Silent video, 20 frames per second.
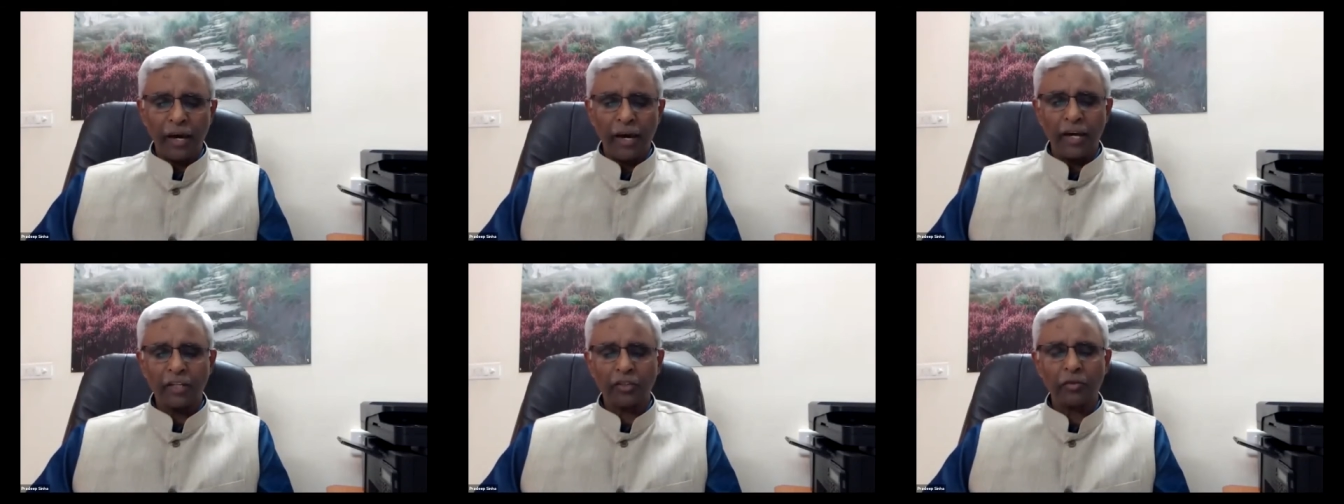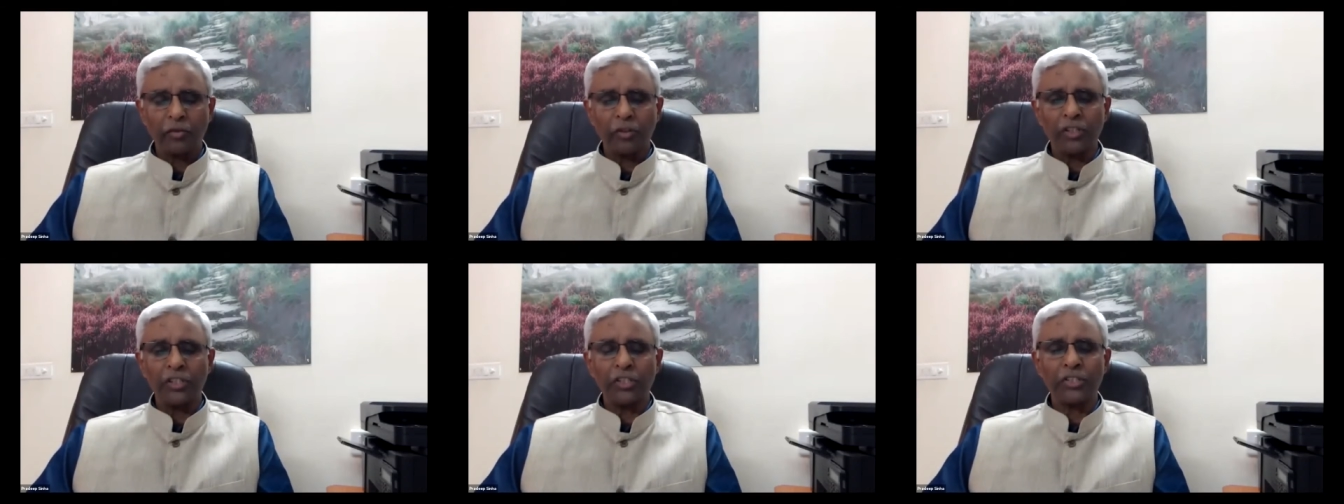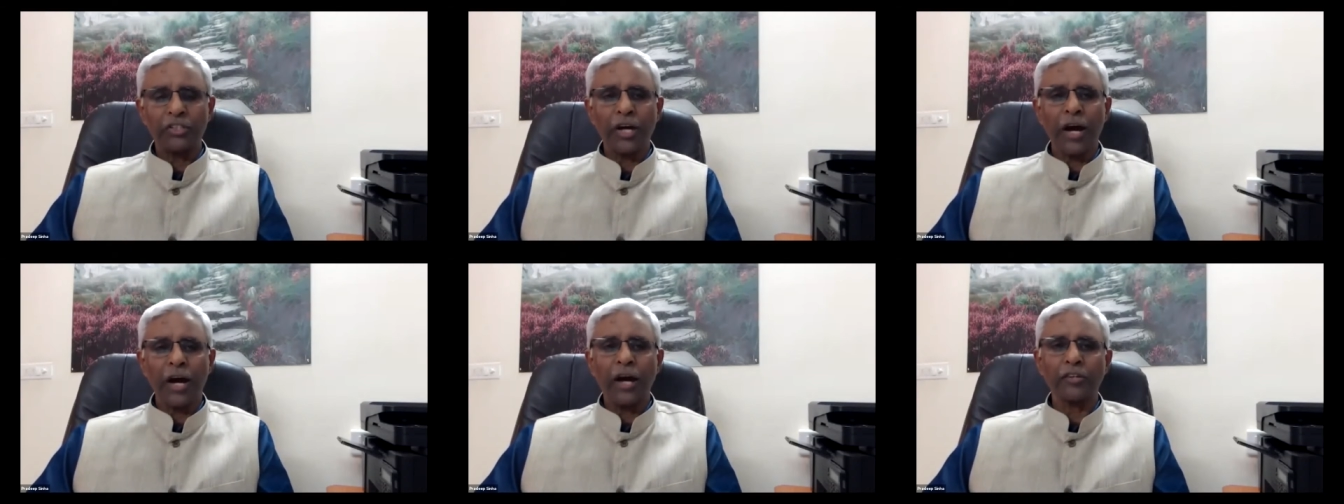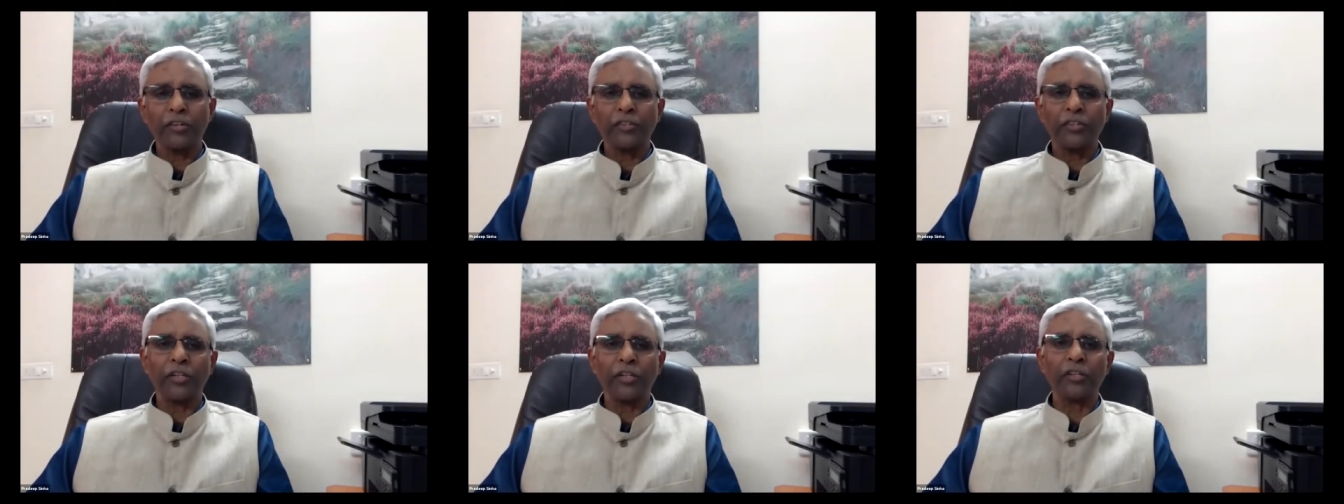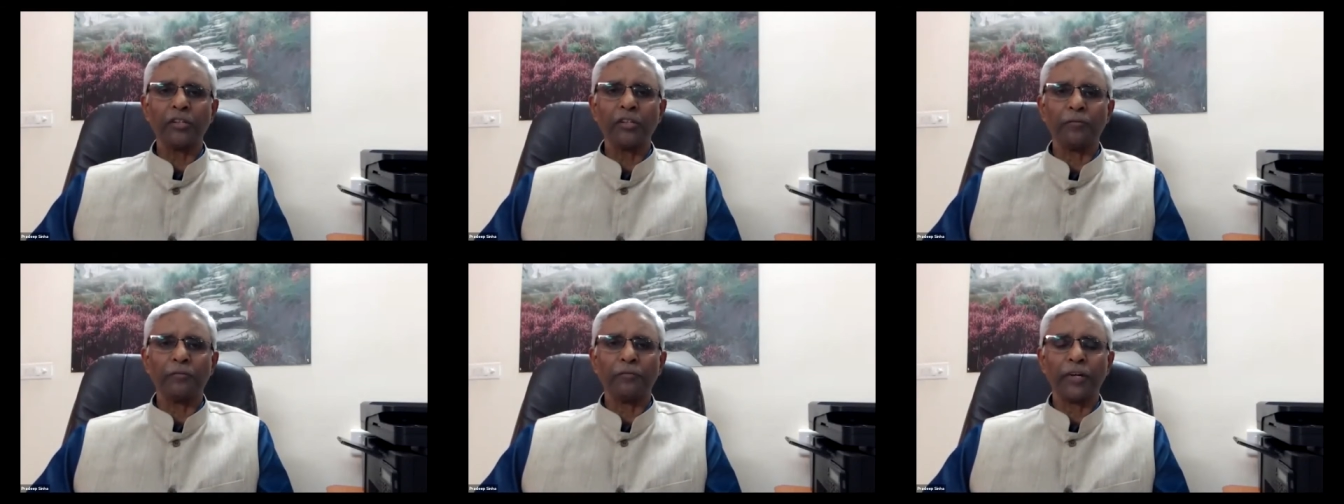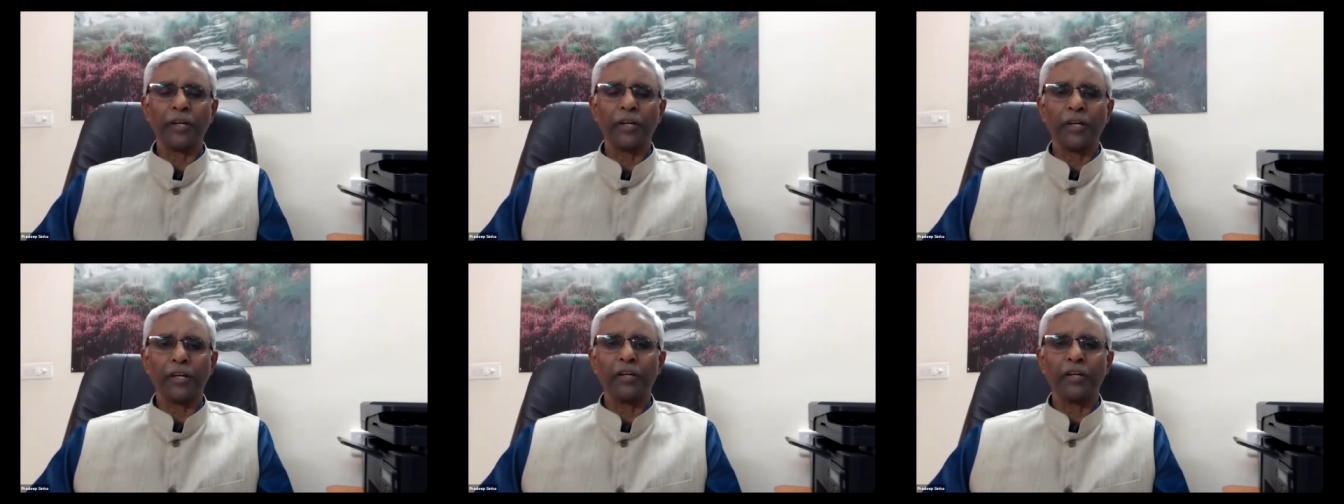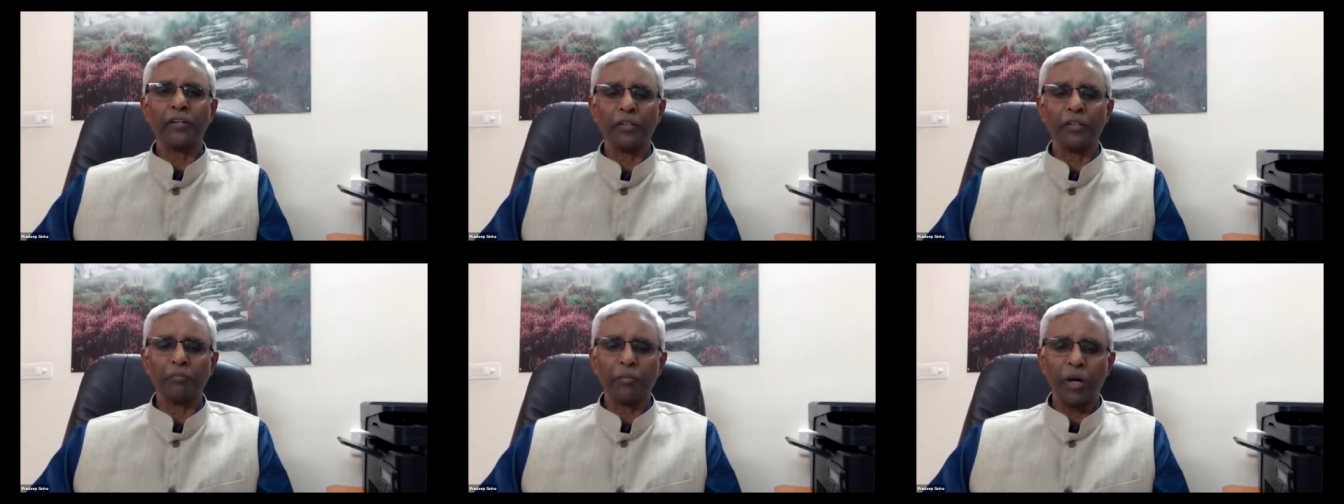actually charging the
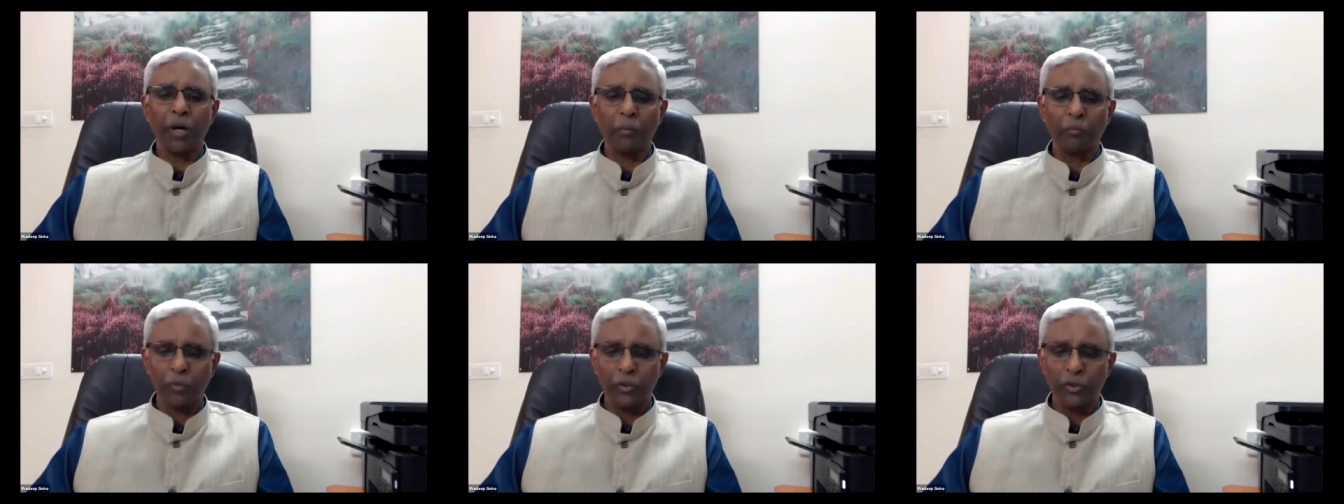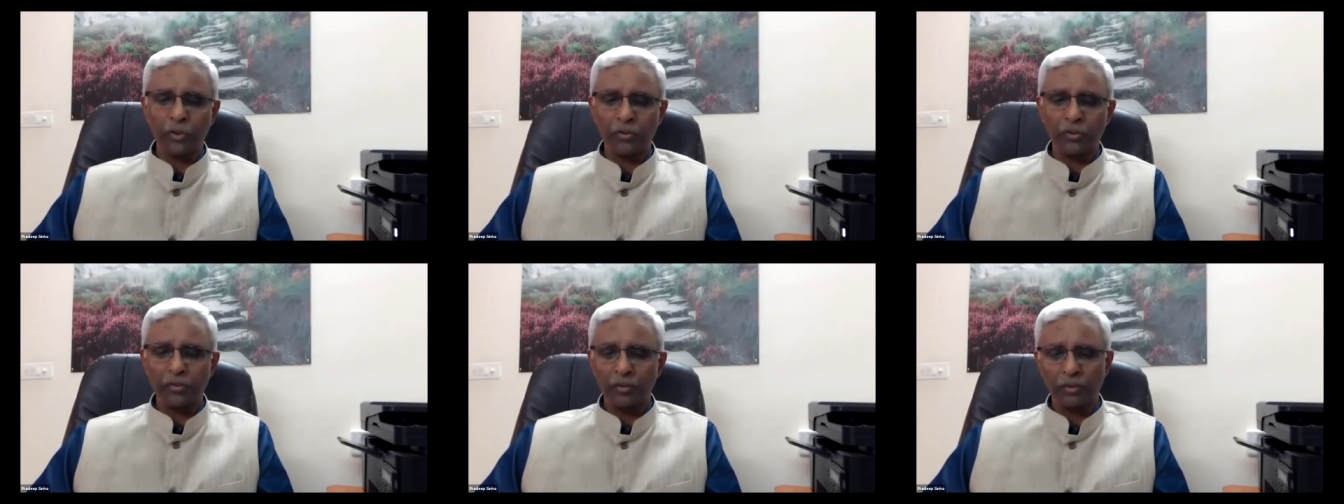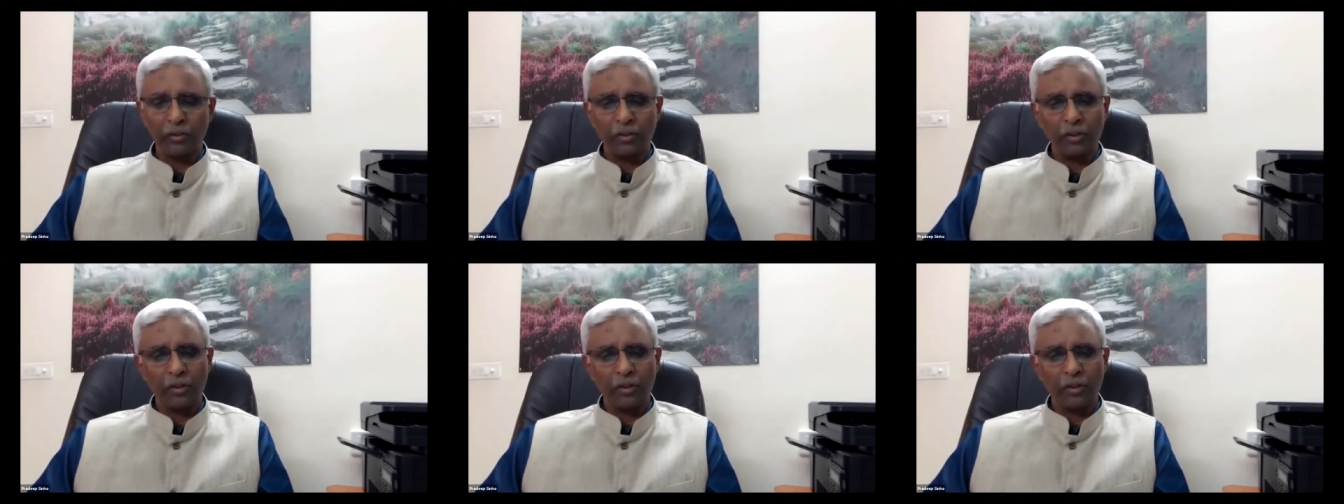faculty members